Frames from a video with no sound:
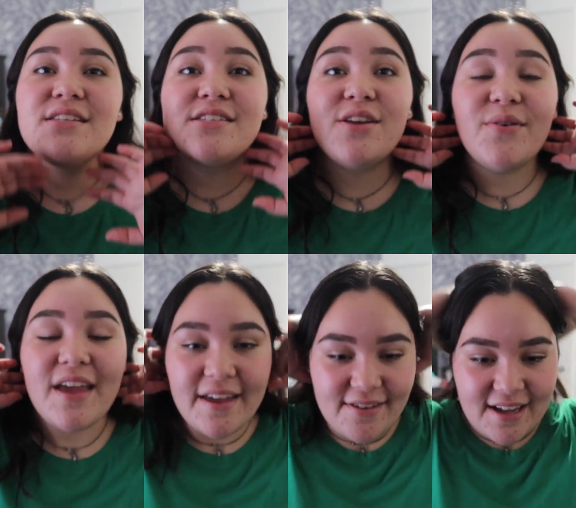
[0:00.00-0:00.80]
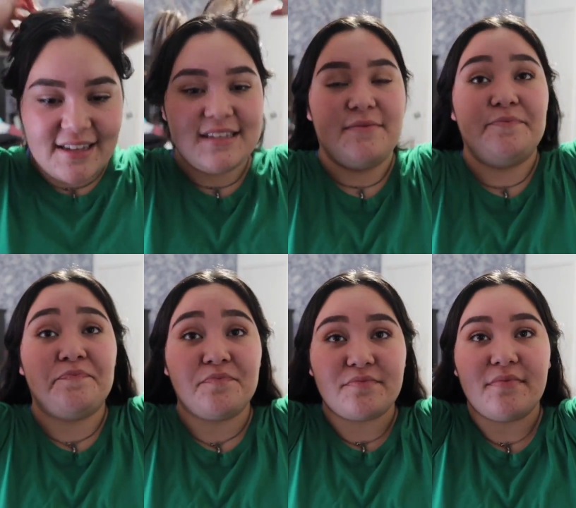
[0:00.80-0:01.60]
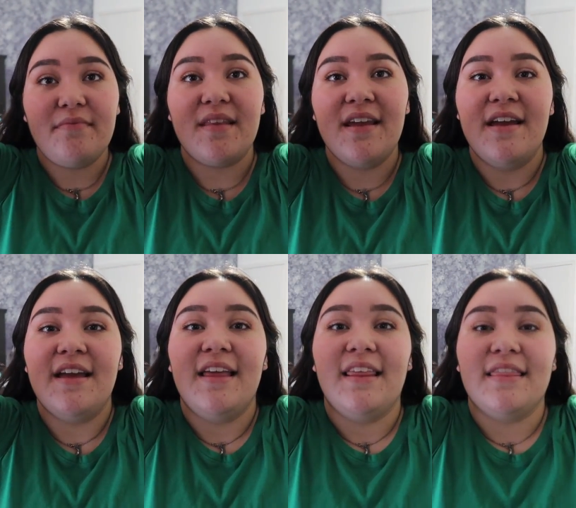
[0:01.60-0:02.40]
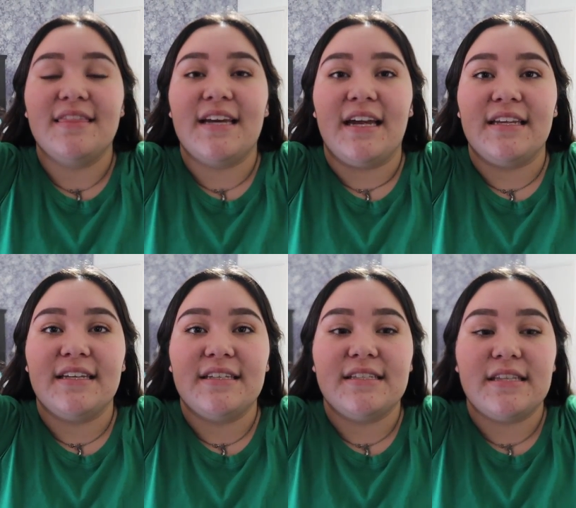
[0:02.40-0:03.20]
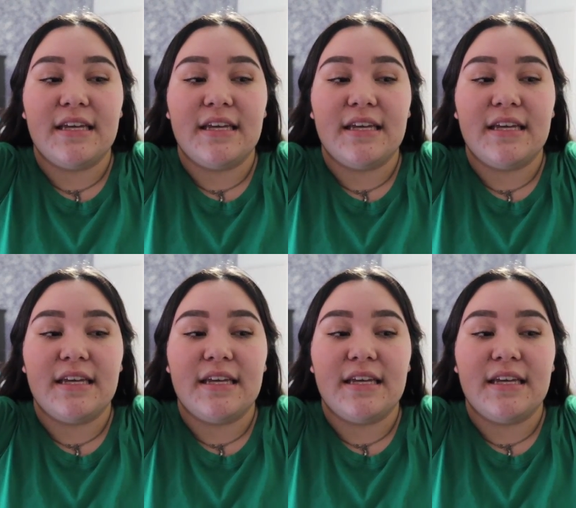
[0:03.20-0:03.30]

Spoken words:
So yeah, you guys, that is